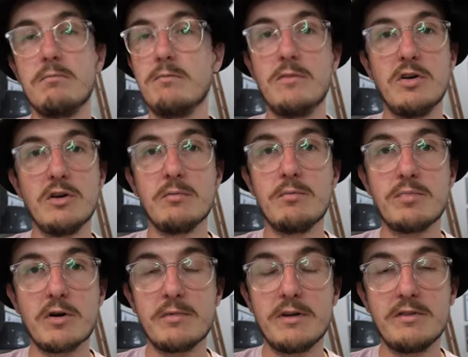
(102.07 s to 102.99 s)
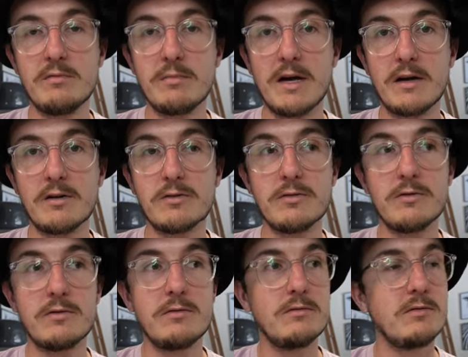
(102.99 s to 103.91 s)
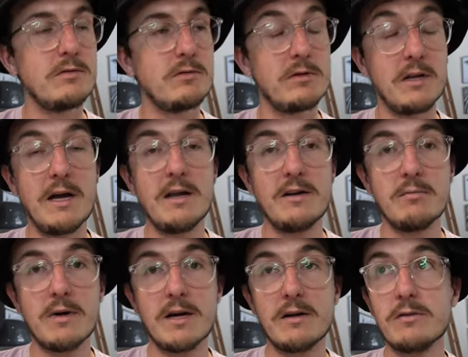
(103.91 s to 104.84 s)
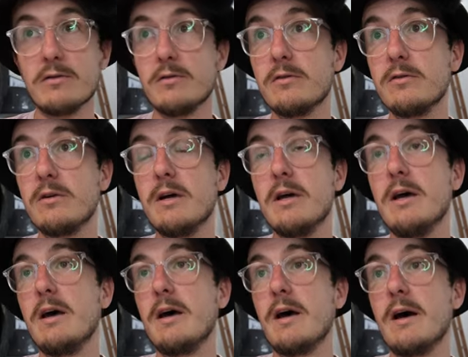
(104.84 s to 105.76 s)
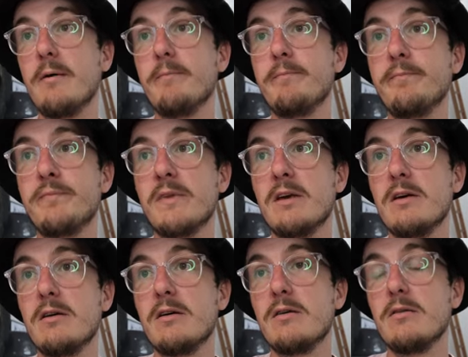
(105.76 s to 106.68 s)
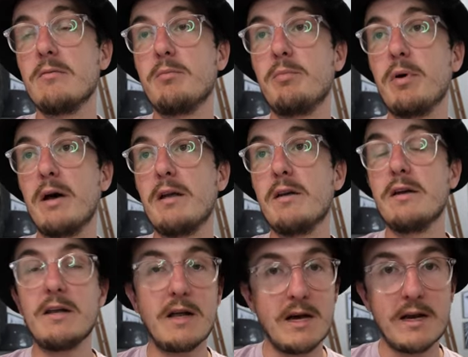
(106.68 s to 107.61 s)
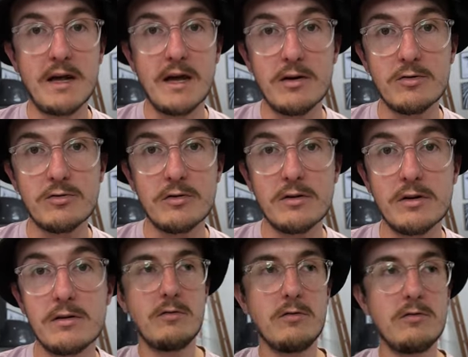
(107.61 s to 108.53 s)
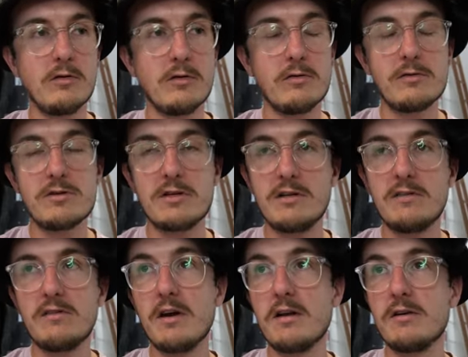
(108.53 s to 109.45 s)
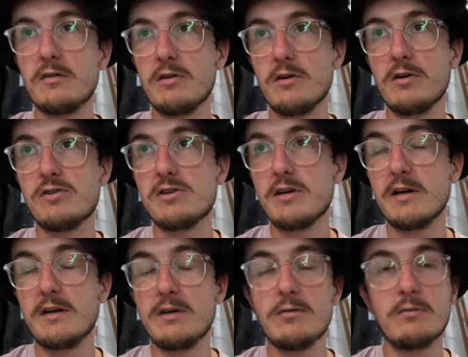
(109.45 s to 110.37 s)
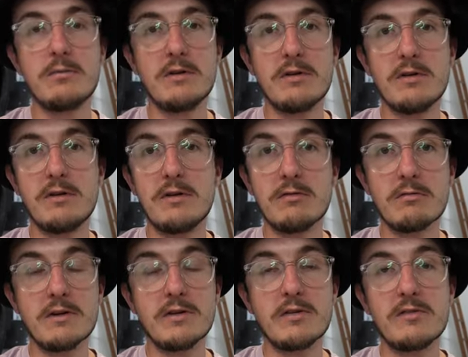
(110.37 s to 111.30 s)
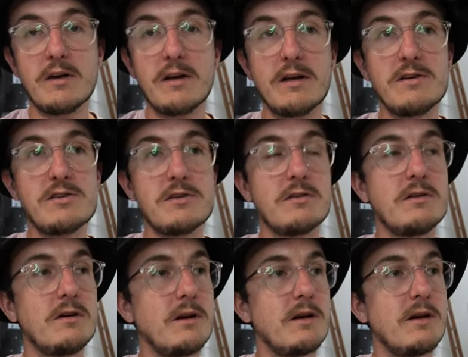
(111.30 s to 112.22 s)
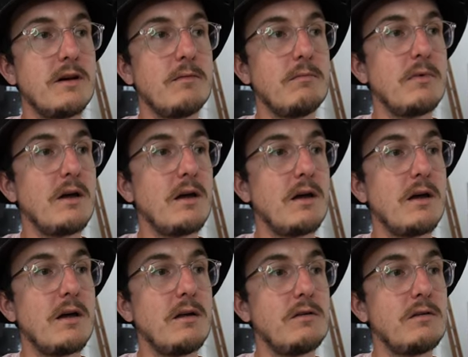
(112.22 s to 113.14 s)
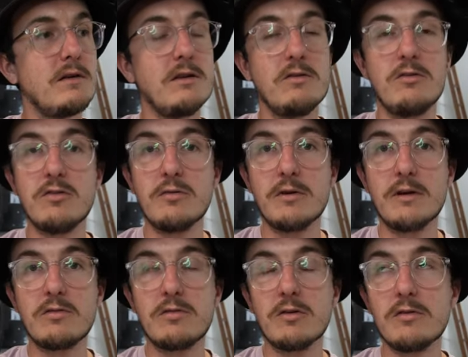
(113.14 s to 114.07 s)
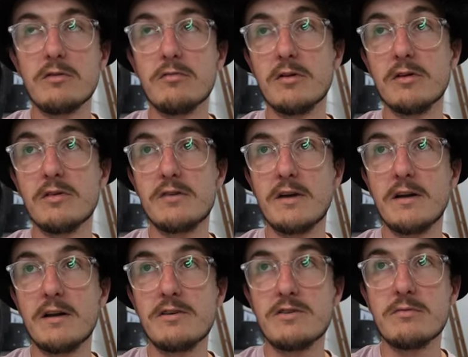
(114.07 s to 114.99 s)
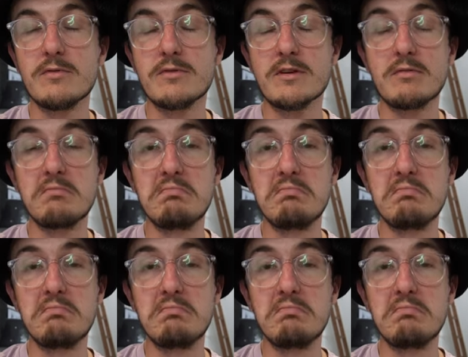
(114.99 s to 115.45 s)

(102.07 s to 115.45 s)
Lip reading: you know, properties in Mangalore or land in Mangalore. But it had a house on it. So she started negotiating with the real estate agent, and in doing so, the real estate agent was like,